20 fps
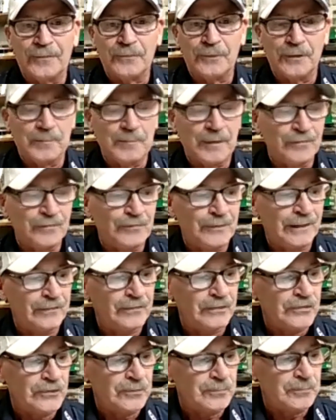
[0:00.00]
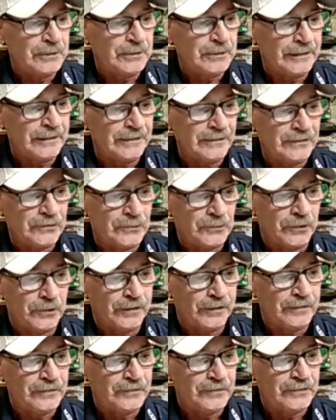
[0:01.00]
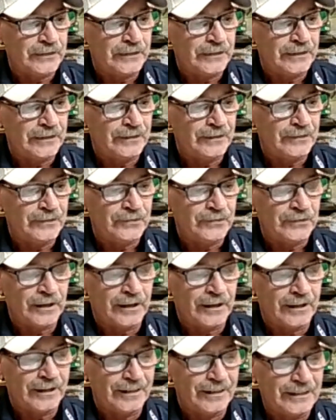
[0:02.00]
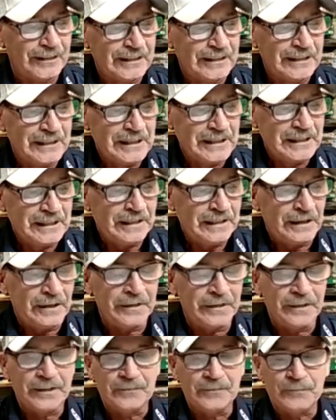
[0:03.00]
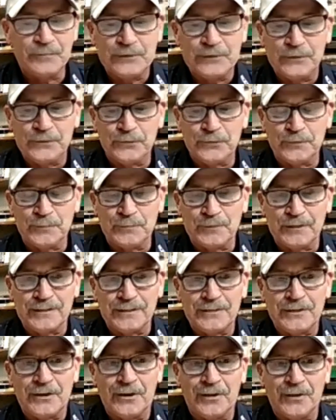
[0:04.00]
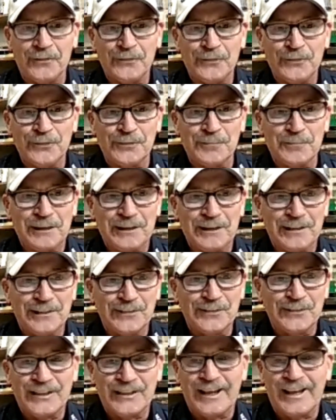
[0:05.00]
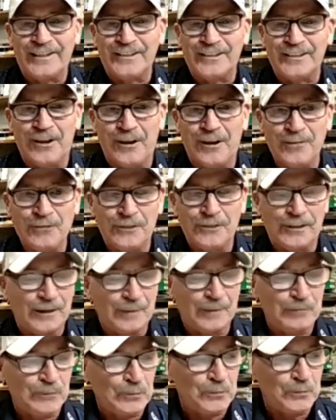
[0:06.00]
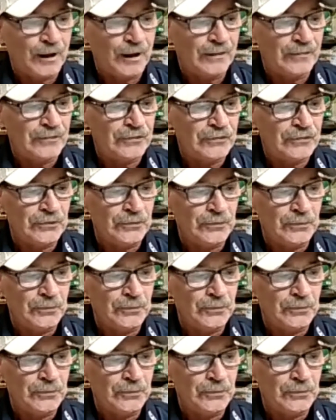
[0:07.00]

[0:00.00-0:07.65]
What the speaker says: And one of my favorite Jim McLean stories is on a field trip that Carl took me to Seattle Golf Club to watch